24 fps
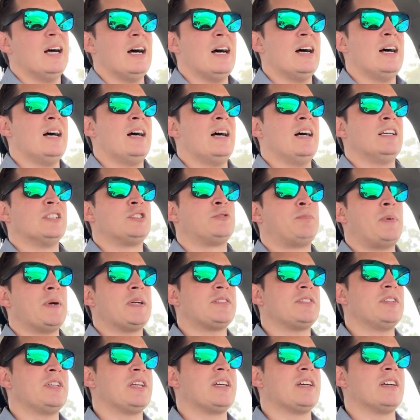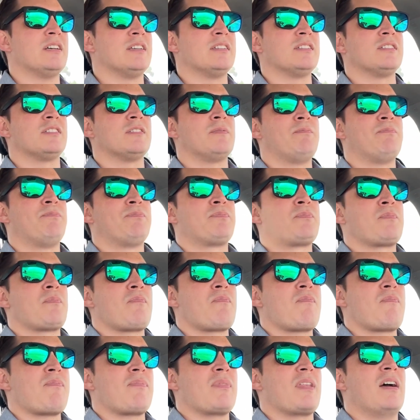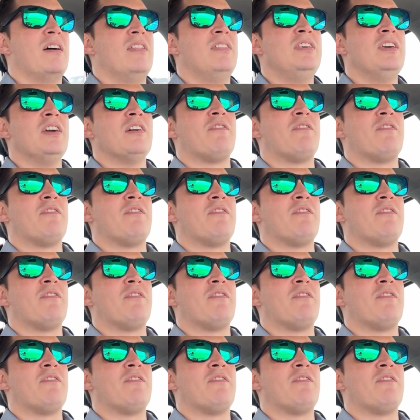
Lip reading: Especially because the